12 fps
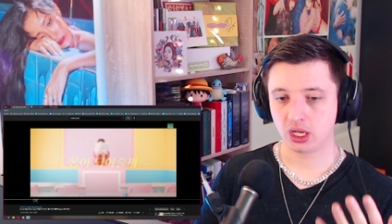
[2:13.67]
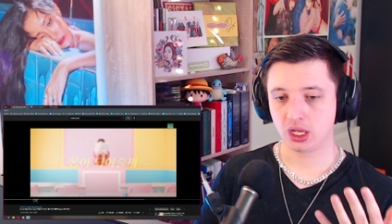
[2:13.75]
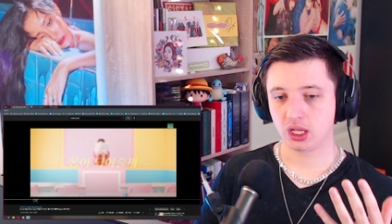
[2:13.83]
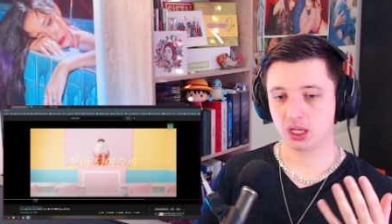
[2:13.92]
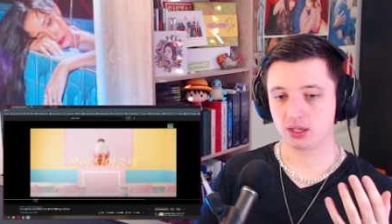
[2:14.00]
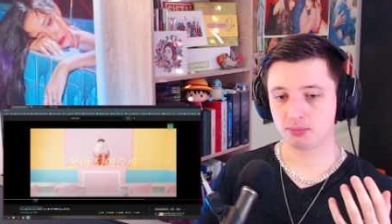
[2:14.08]

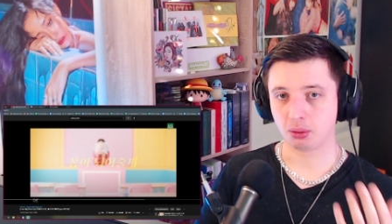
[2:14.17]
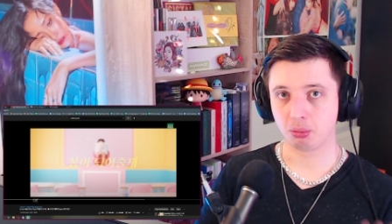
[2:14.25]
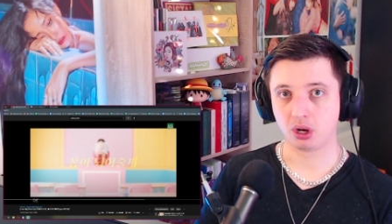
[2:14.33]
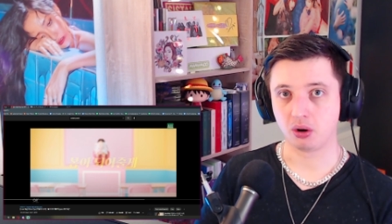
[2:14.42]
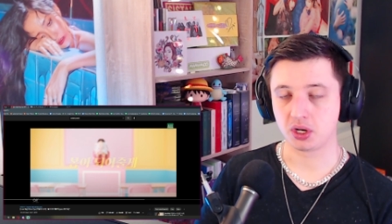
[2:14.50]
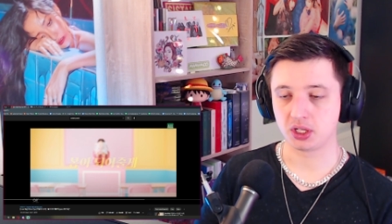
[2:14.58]
in
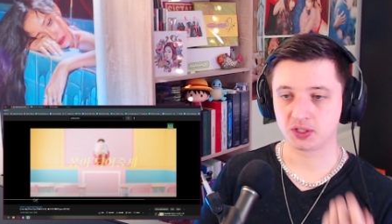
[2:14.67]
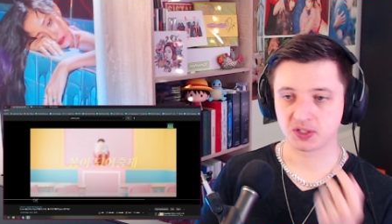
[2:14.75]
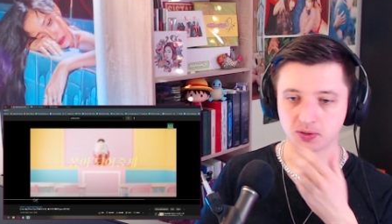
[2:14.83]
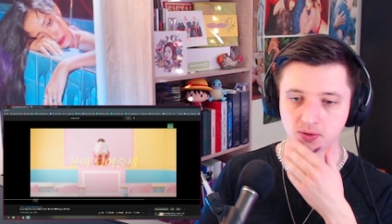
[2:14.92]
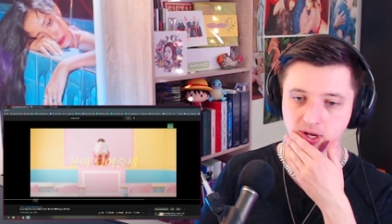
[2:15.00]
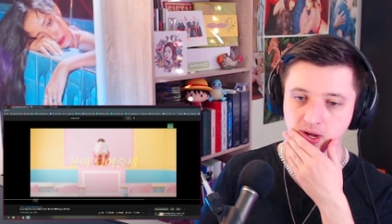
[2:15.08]
popularity,
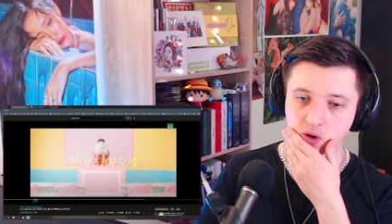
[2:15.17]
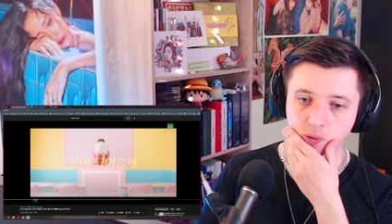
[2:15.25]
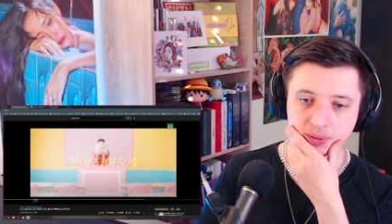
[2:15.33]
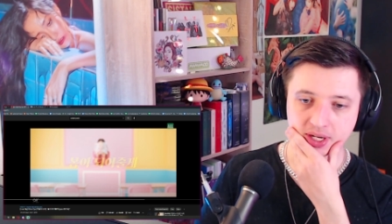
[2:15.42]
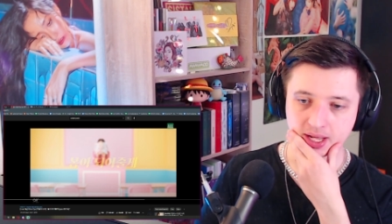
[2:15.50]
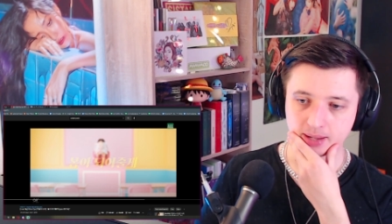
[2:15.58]
so I hope
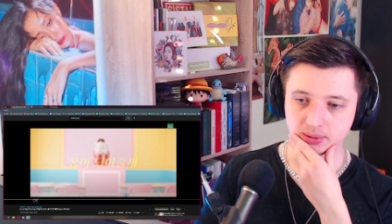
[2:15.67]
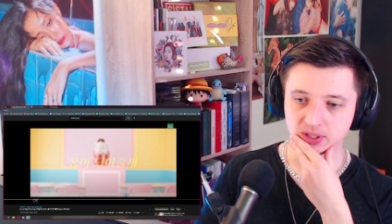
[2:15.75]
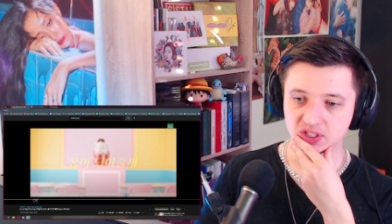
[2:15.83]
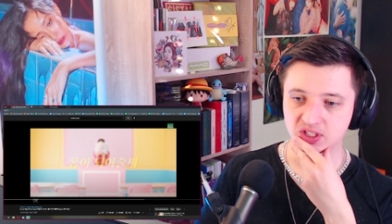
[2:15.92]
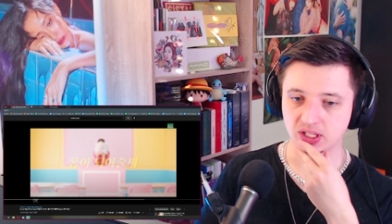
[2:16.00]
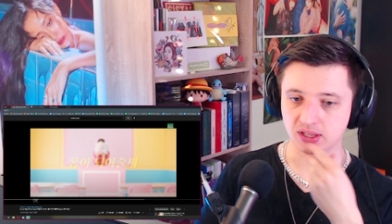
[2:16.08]
that
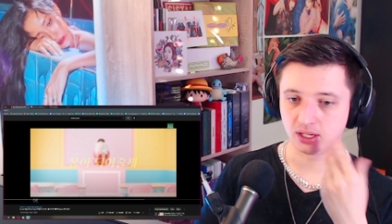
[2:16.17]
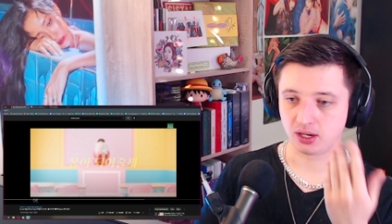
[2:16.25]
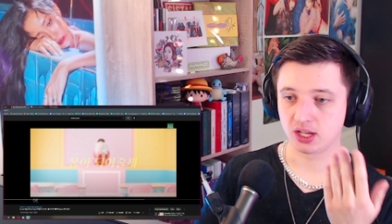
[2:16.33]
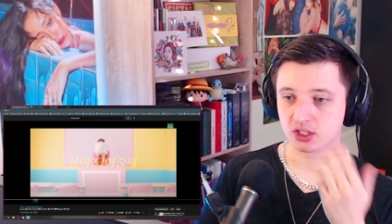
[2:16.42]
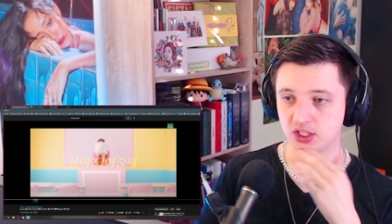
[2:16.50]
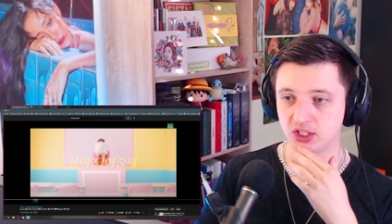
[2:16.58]
happens, that they're
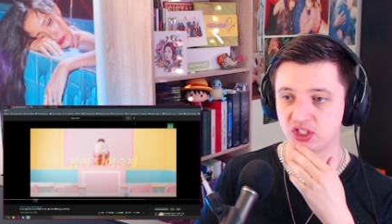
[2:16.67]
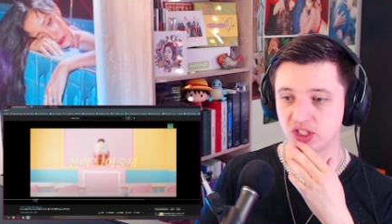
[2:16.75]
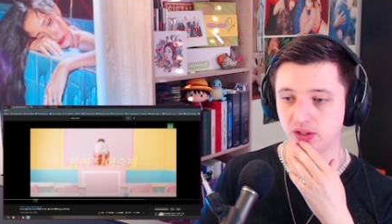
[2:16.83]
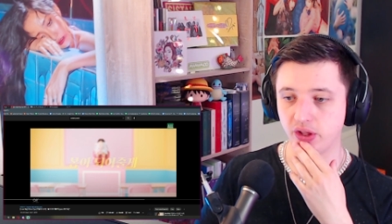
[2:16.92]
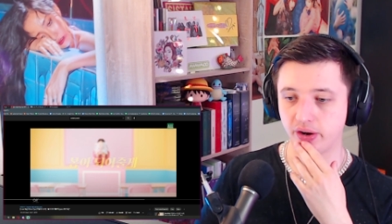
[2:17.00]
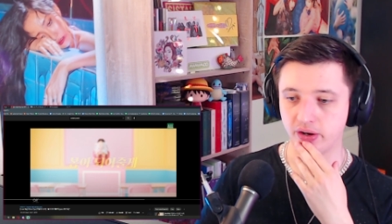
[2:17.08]
actually still
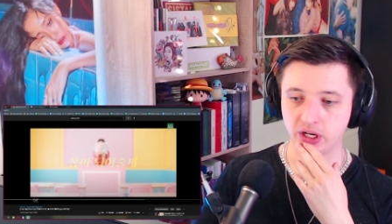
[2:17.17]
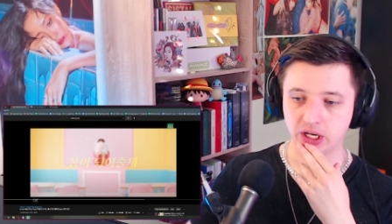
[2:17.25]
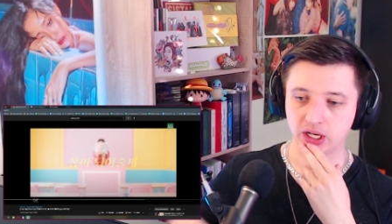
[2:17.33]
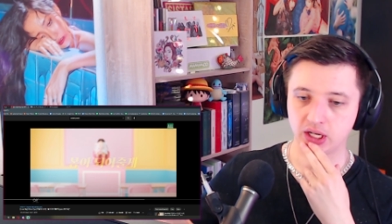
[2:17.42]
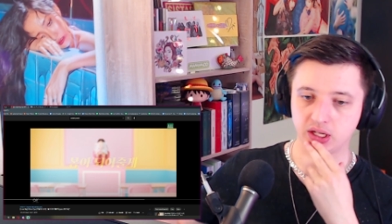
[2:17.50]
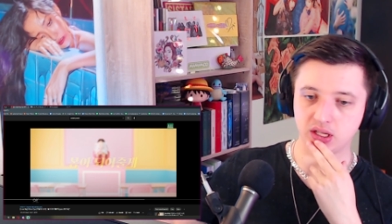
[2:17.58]
there,
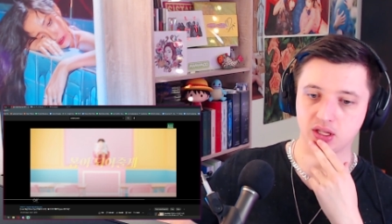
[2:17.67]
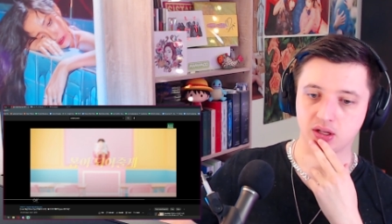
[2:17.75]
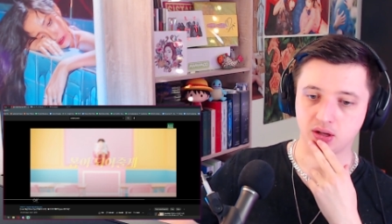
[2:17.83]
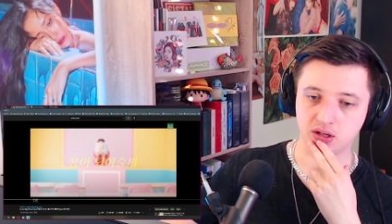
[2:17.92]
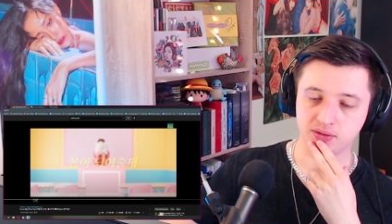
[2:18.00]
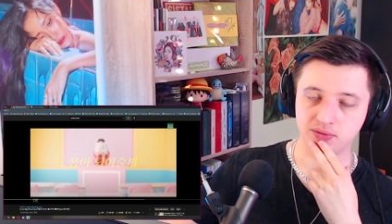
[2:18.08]

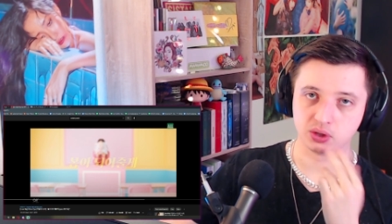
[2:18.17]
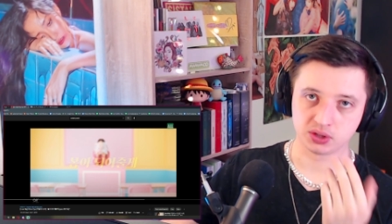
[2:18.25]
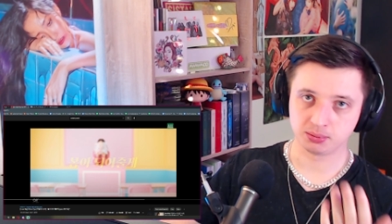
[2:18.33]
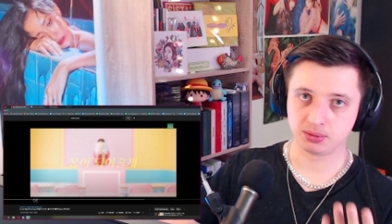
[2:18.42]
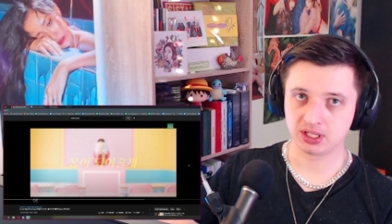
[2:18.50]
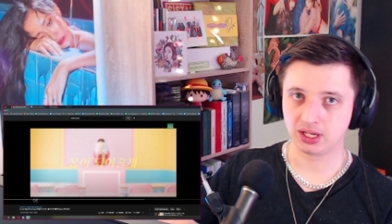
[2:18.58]
even though it's a
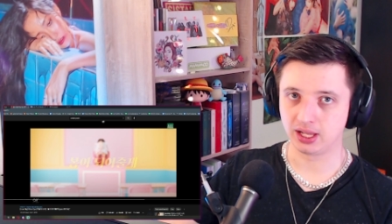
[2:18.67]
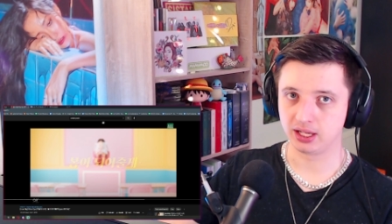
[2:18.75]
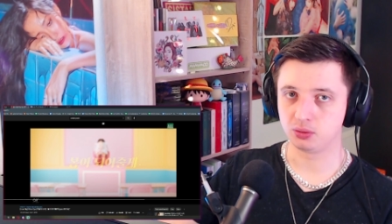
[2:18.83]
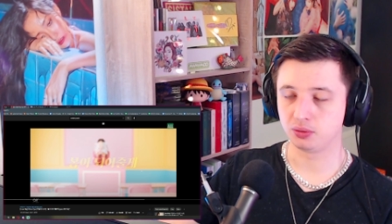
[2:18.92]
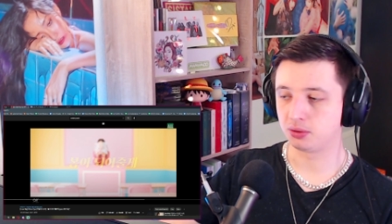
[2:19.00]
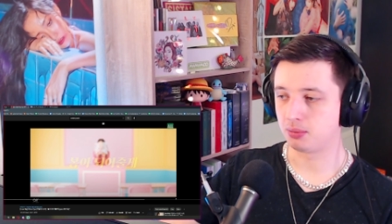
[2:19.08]
bit delayed
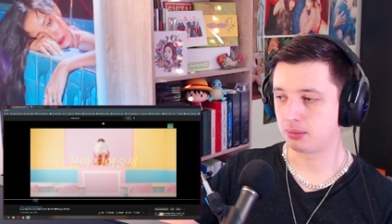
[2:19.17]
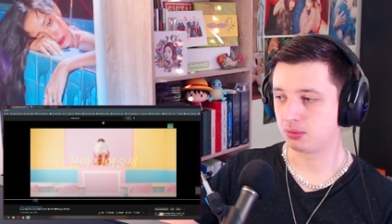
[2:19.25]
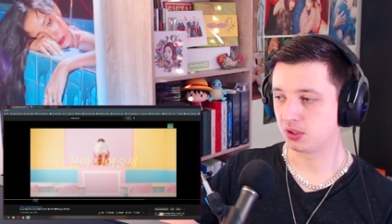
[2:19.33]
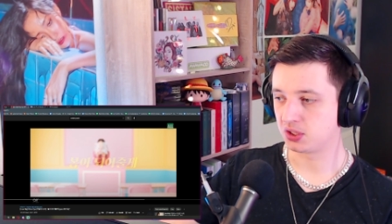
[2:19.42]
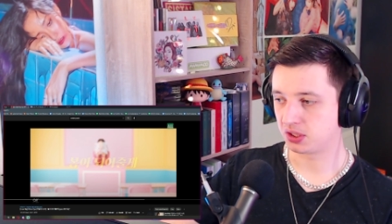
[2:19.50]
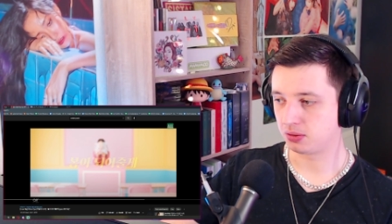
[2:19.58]
with the
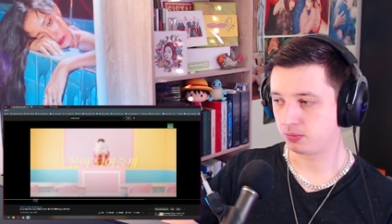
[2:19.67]
members.